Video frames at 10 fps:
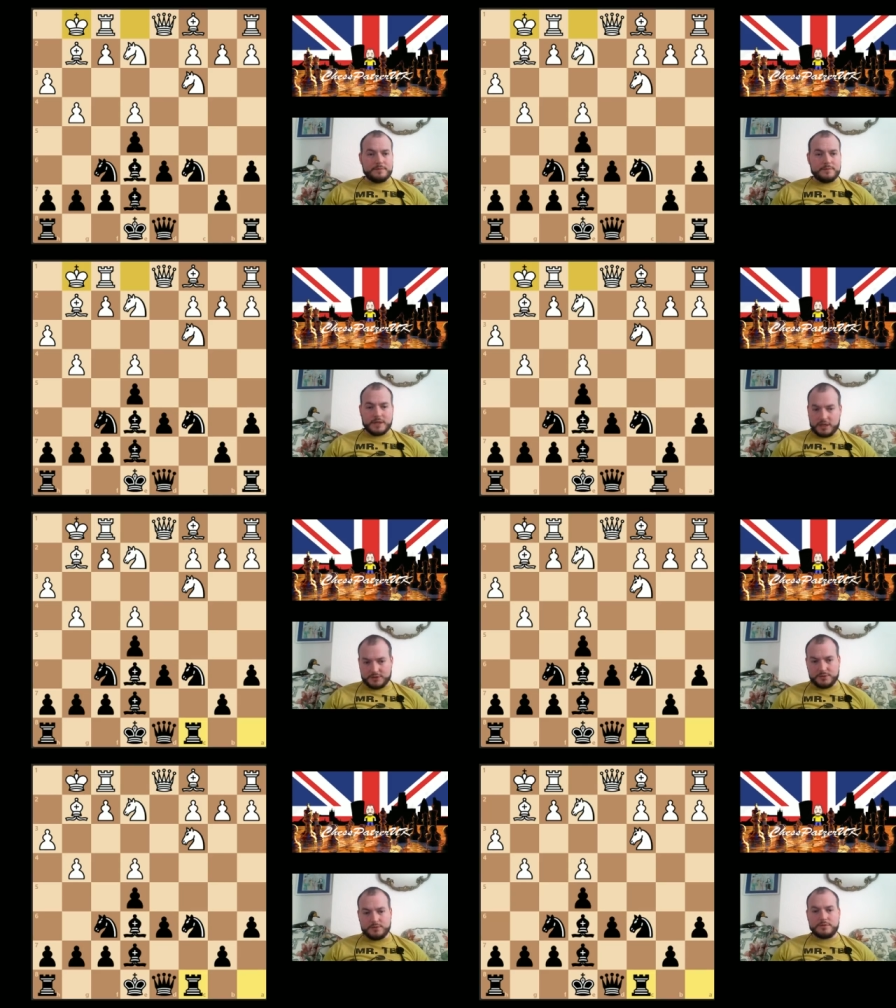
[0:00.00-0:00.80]

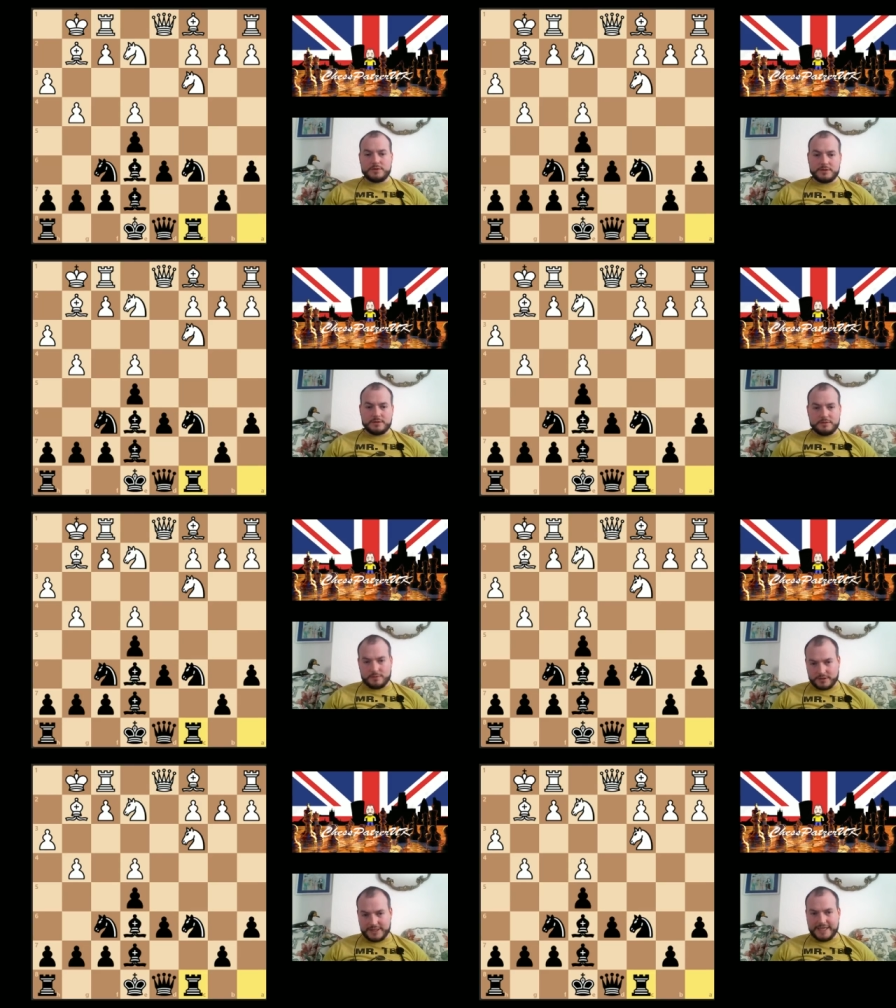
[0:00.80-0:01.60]
Castles,
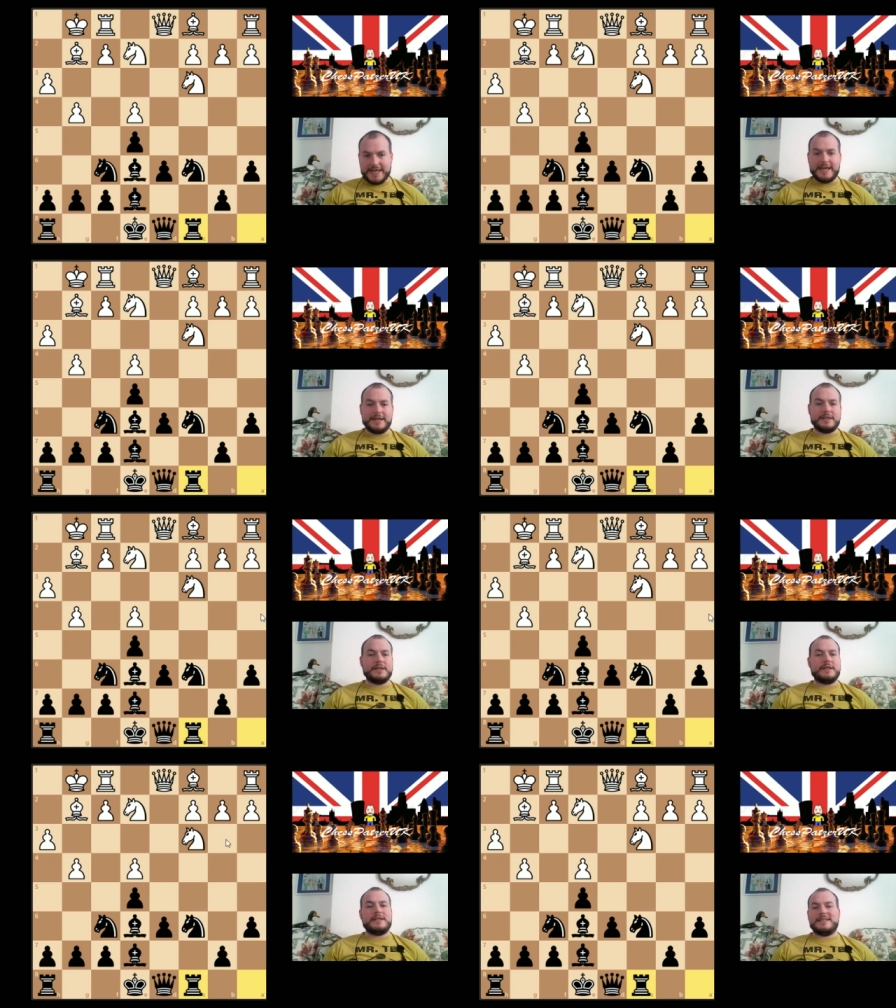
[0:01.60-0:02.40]
rook c8.
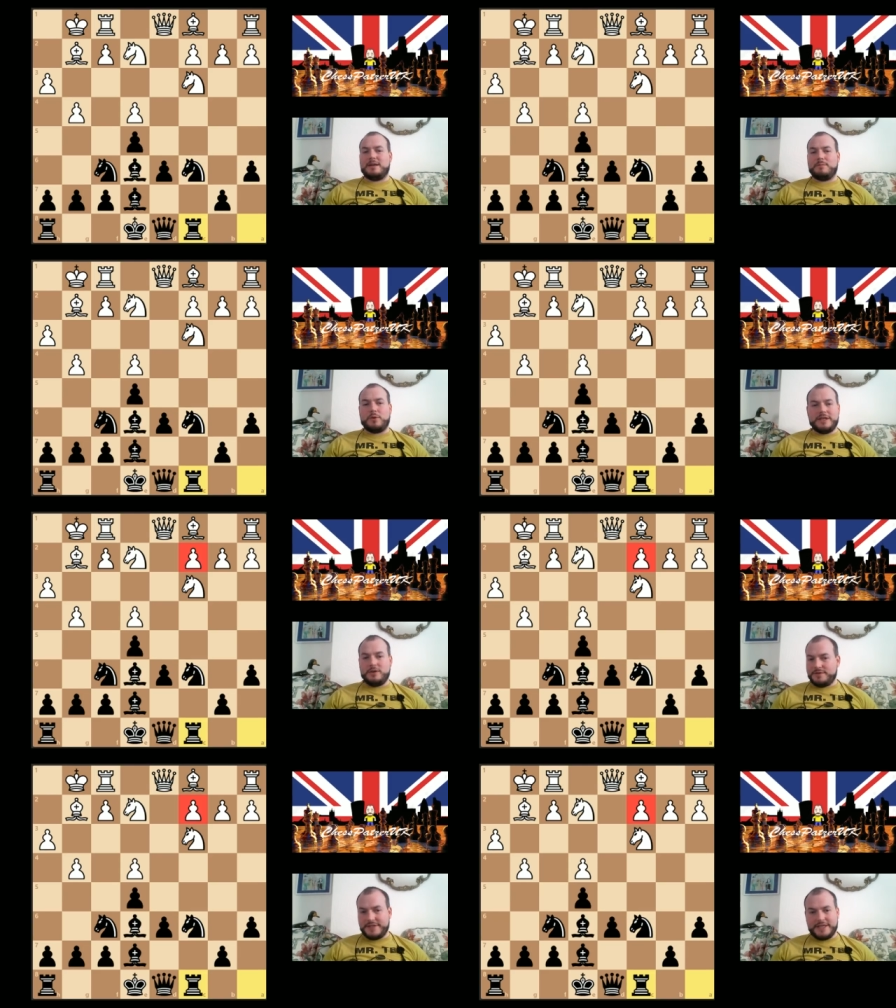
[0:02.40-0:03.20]
Some point
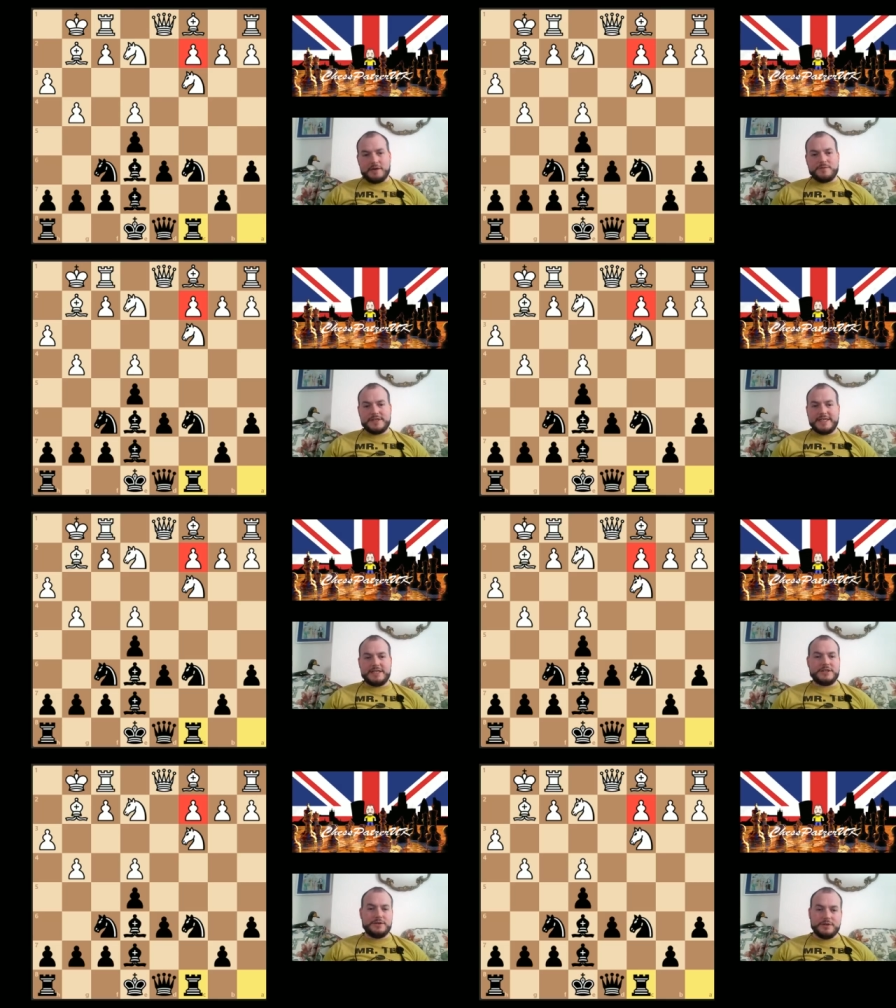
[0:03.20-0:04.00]
you obviously go for
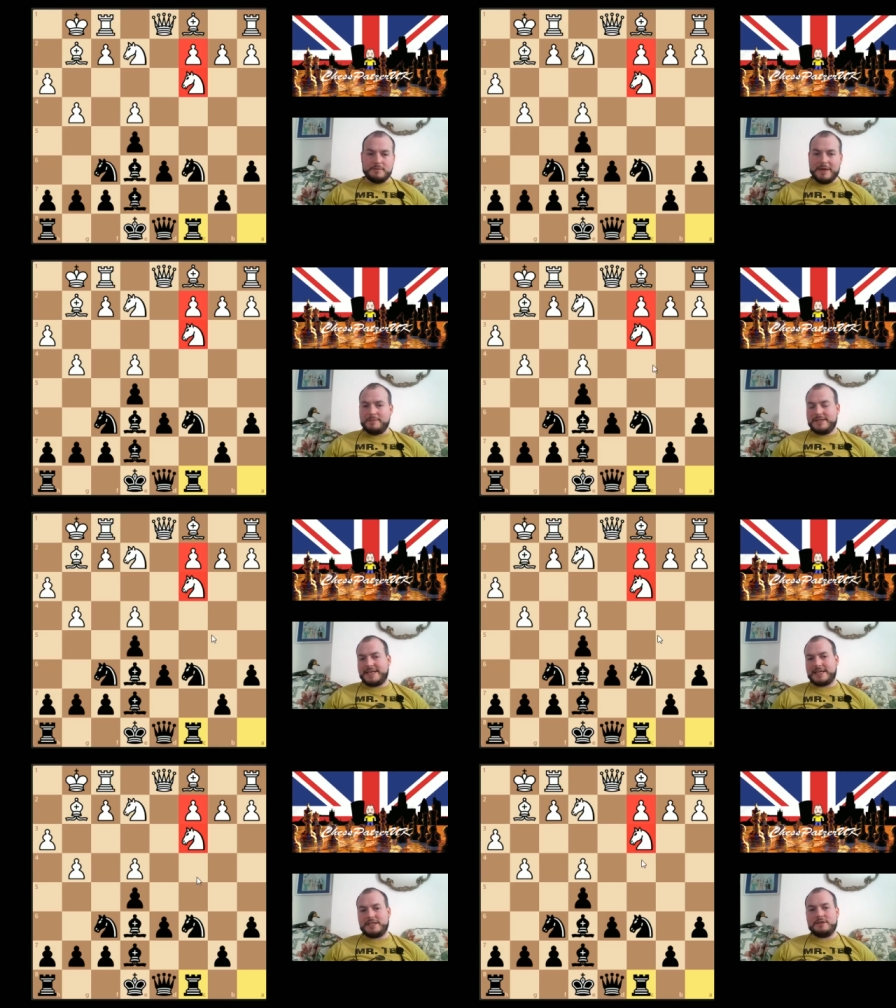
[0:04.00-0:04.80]
c2. You may be
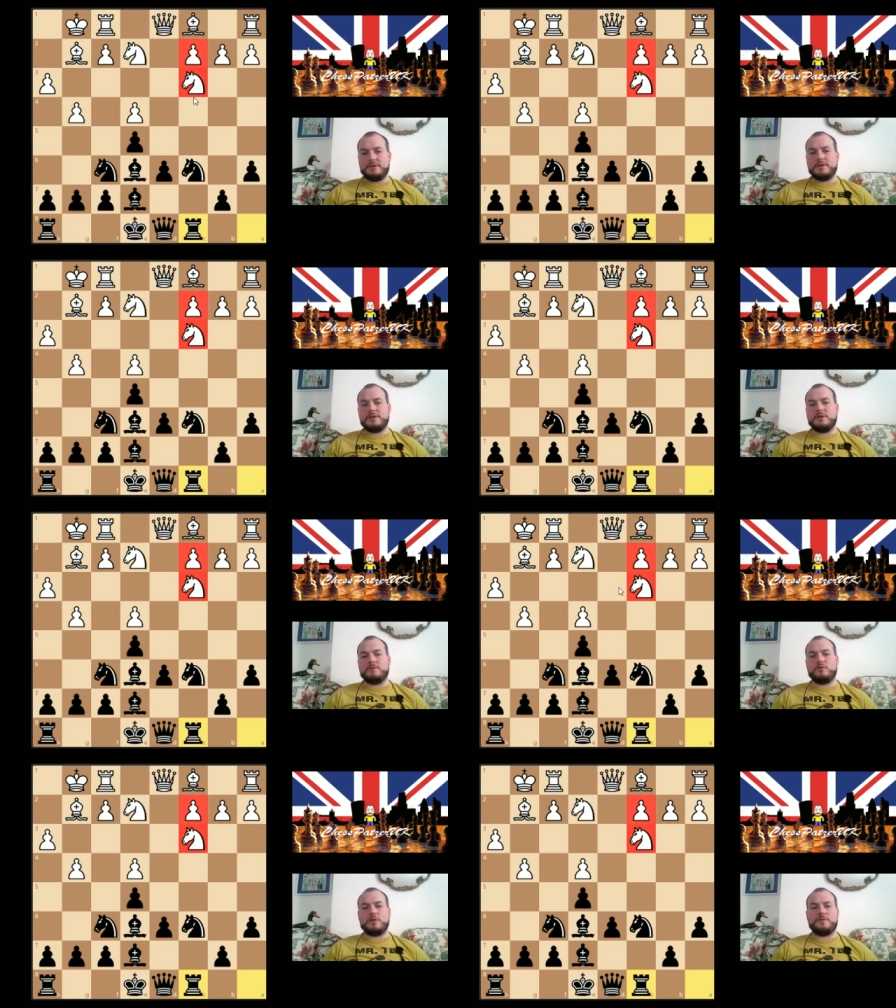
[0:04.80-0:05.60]
sacking your
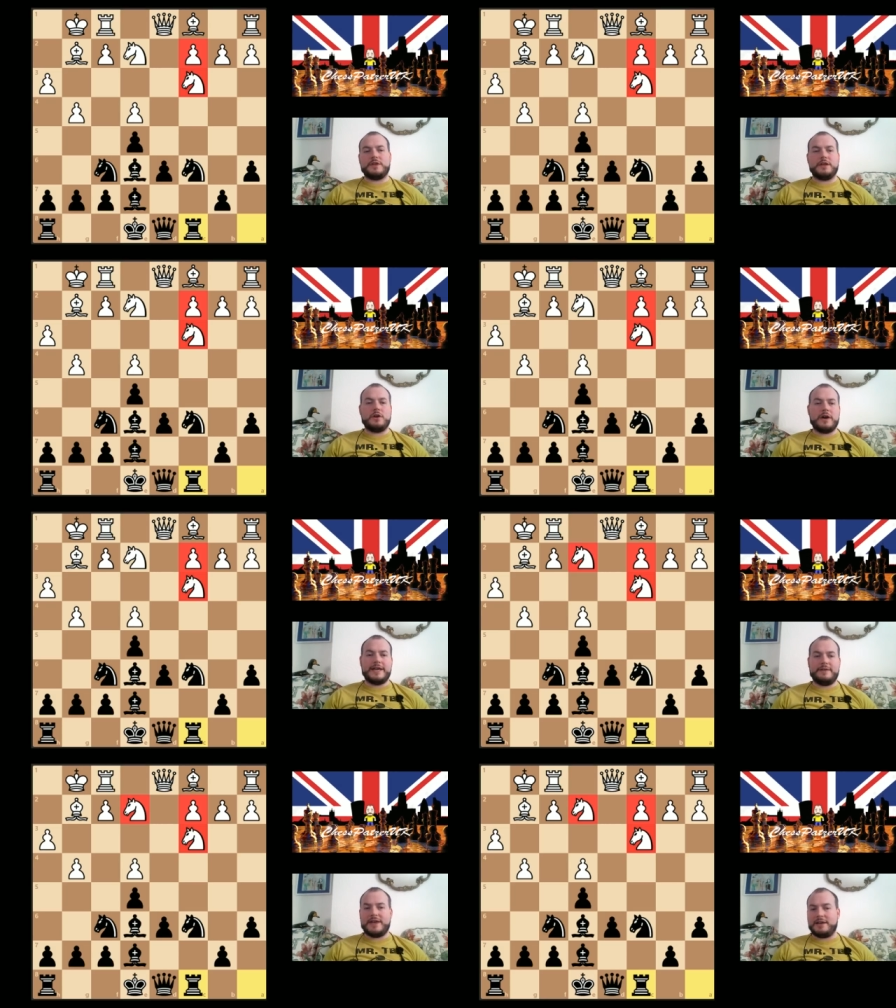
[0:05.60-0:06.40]
rook for the
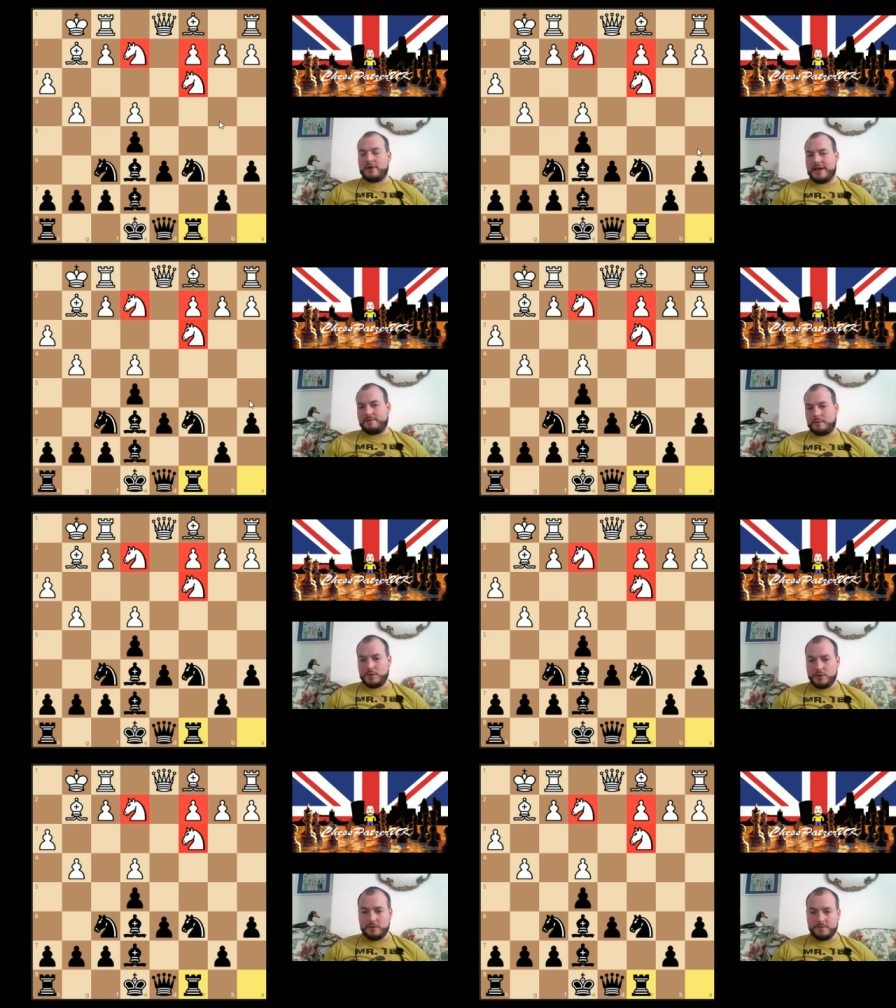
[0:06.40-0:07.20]
knight if that knight ever
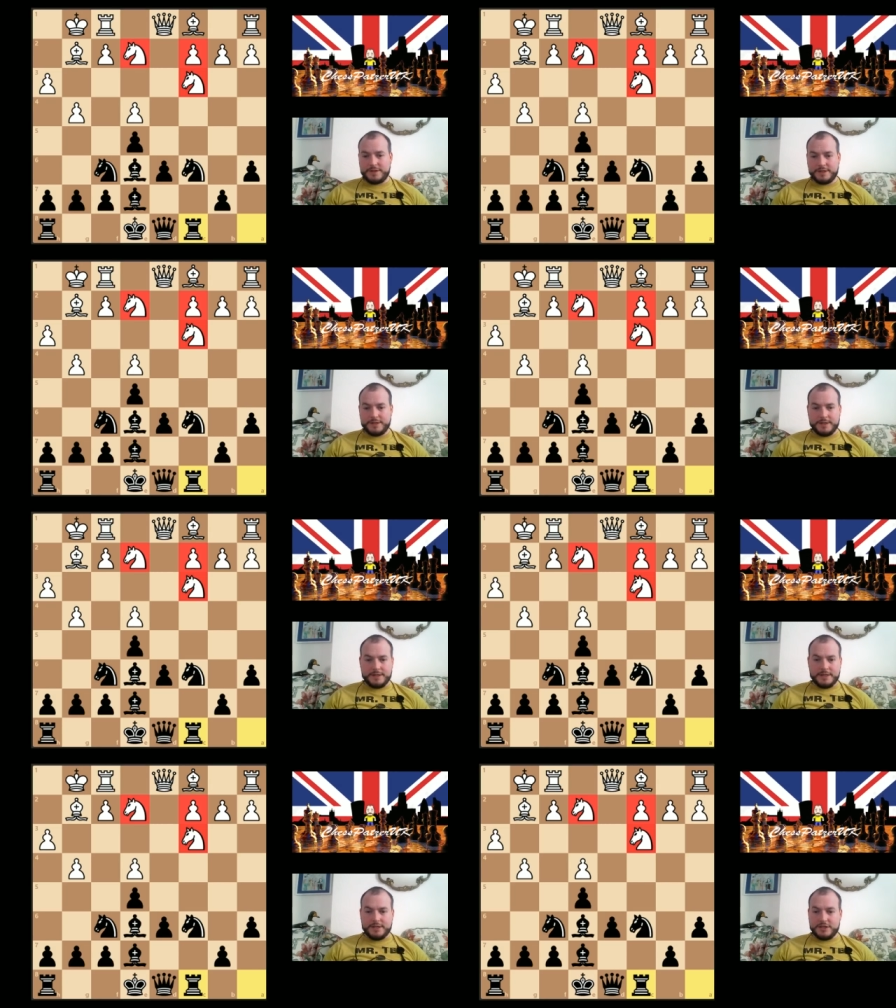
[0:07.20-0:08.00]
moves.
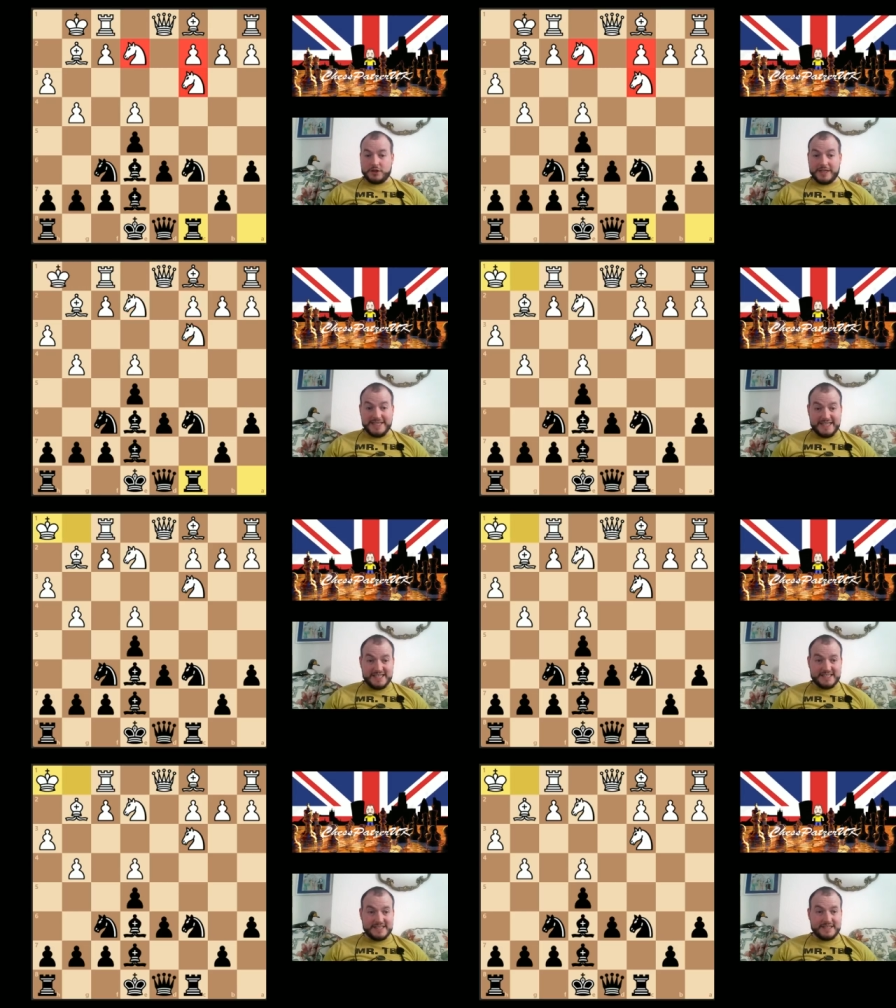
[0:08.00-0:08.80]
Just
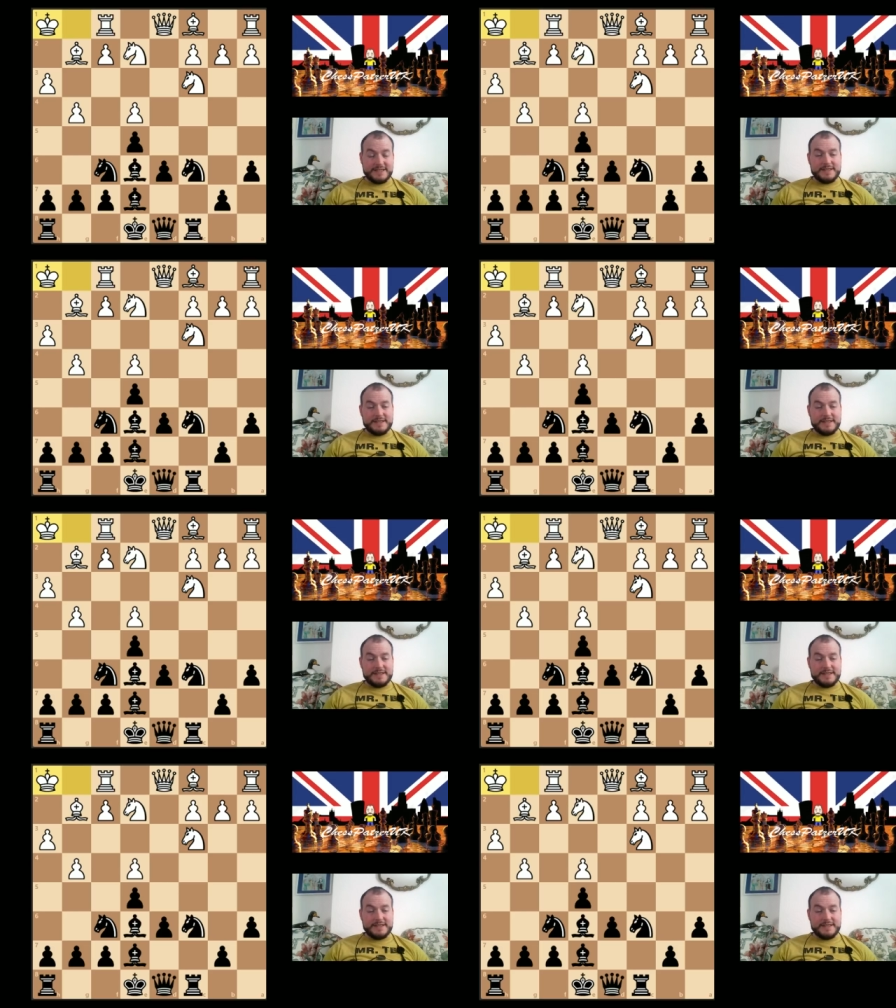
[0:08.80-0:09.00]
ideas.